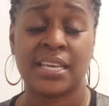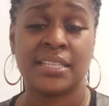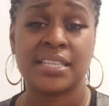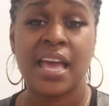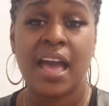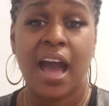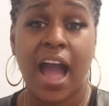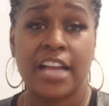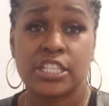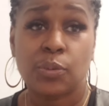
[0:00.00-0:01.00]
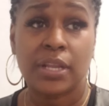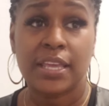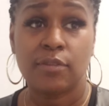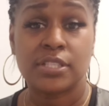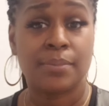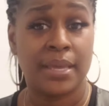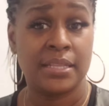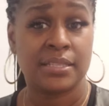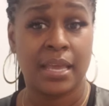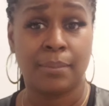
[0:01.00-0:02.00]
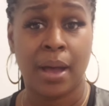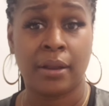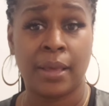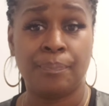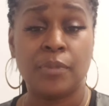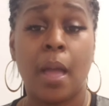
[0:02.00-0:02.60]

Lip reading: And I just want to give you some insight about it.